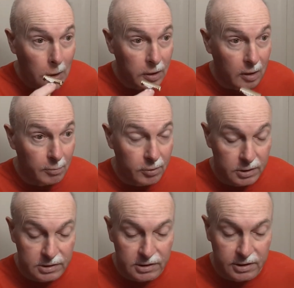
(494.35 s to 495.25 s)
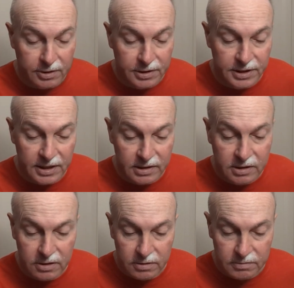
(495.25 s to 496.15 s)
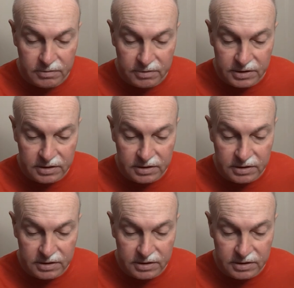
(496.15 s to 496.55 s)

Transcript: number and letter date code.